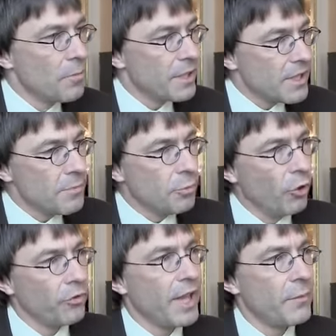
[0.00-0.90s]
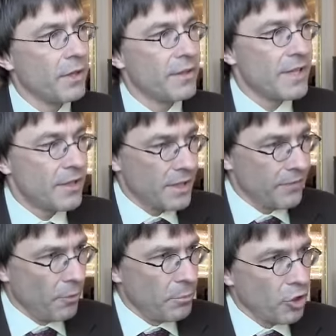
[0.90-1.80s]
But it's important that we
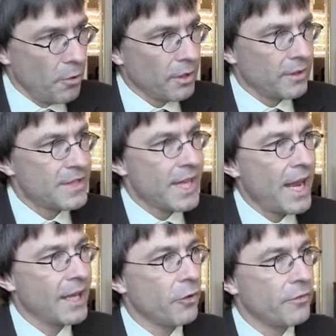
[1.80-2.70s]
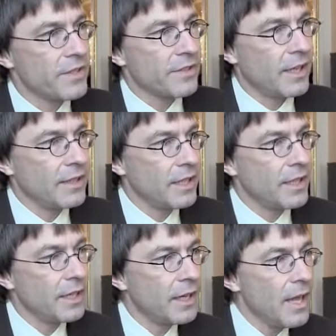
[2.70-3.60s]
develop a common understanding of this
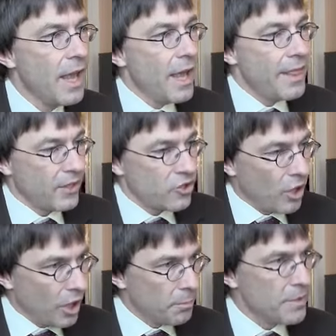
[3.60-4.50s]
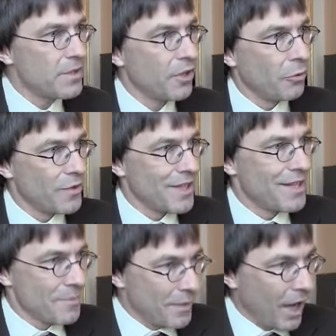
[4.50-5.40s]
criteria that sharpens our
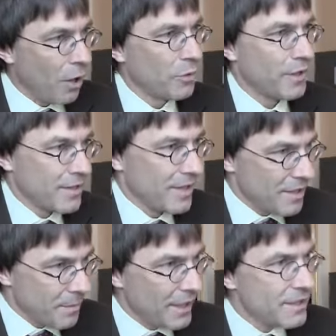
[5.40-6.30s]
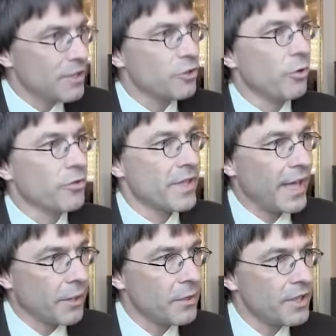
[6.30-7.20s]
sensibility towards the
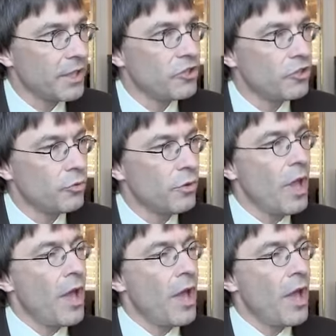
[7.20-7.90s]
equity issue,